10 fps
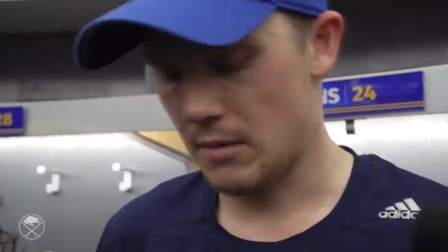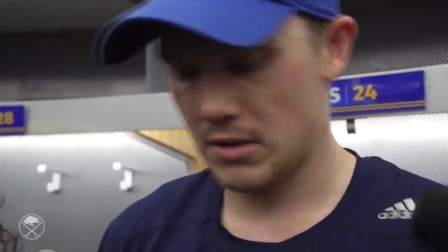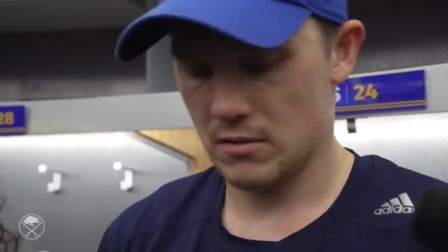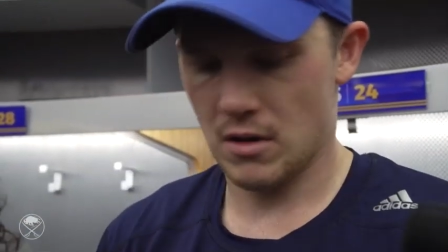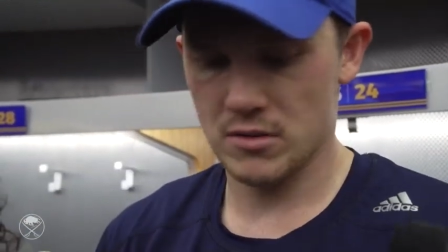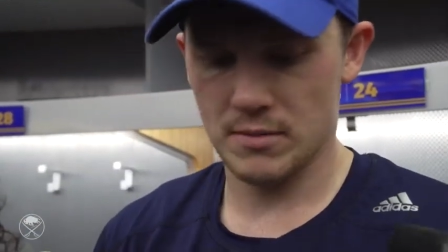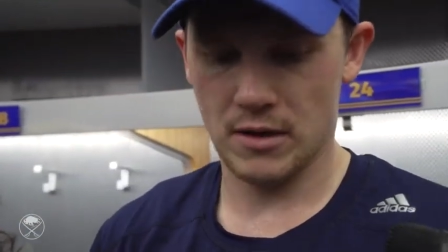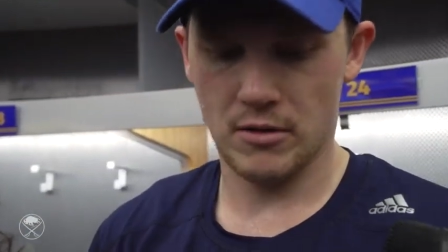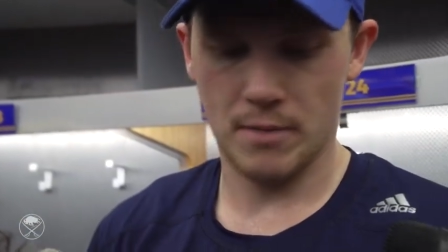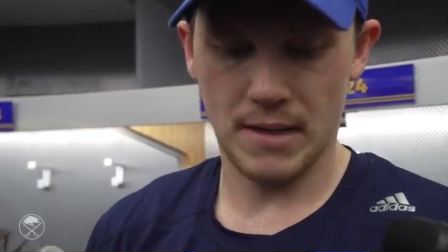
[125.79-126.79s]
I mean Dallas made
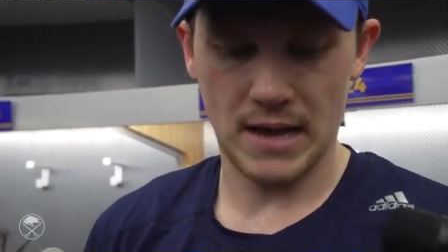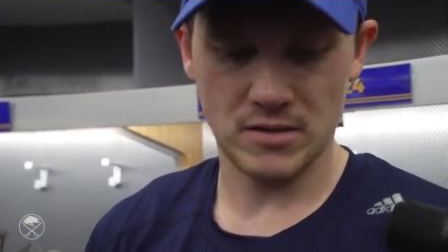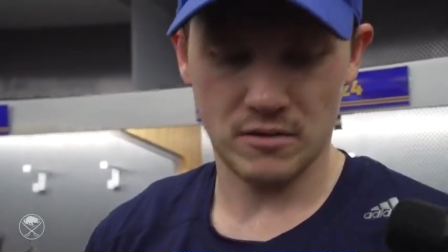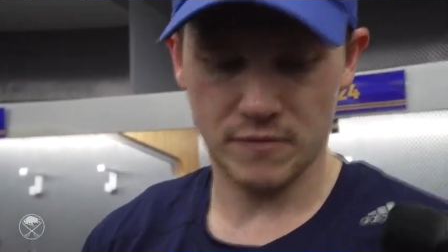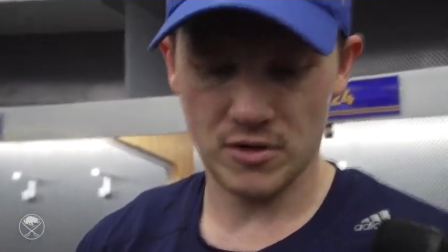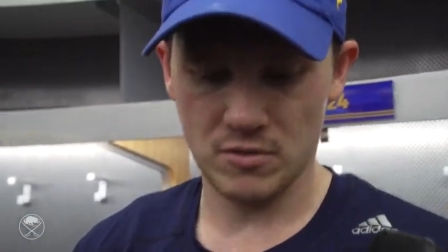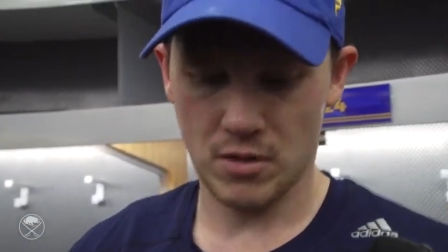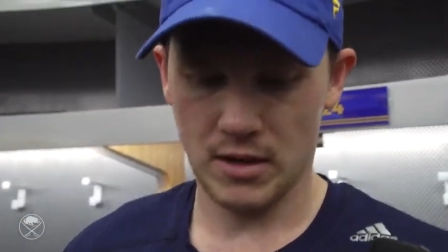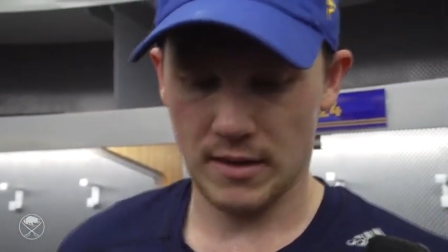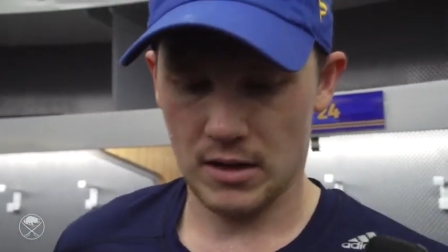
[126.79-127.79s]
a great pass on the first
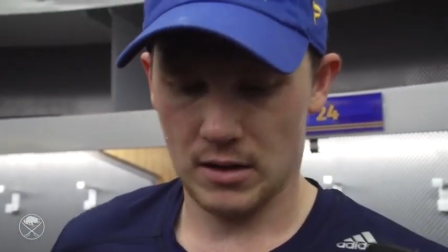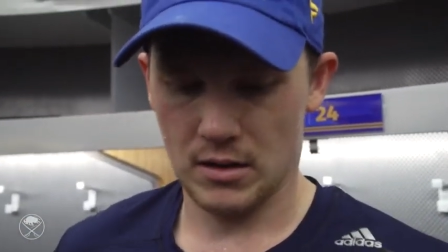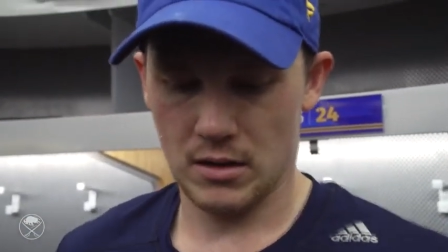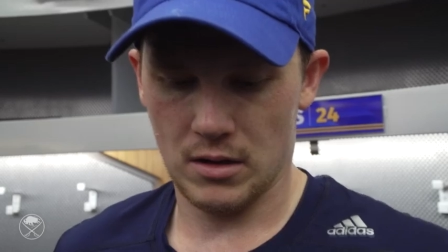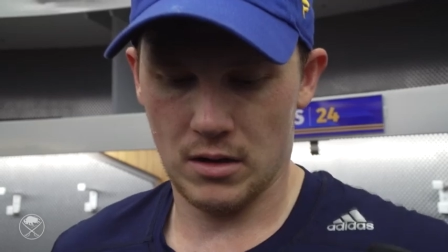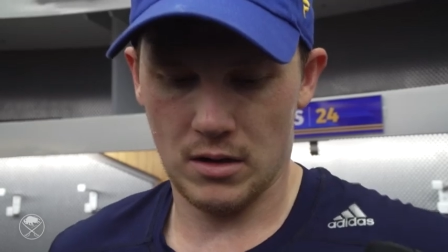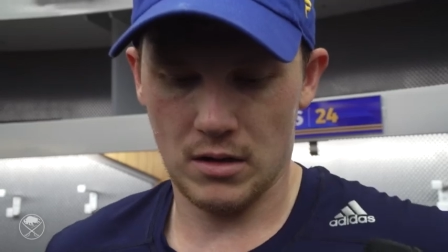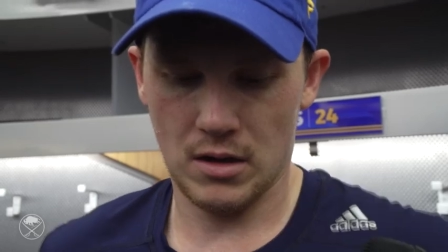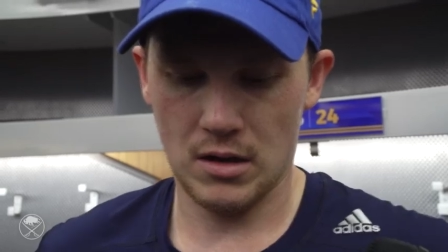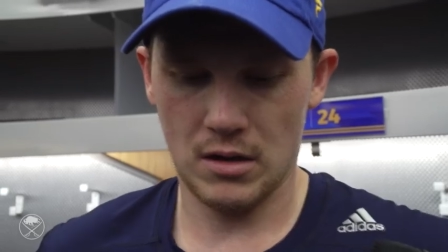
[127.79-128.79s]
one, and then
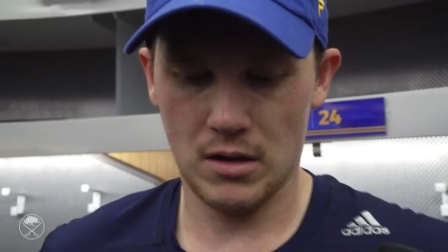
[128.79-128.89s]
uh,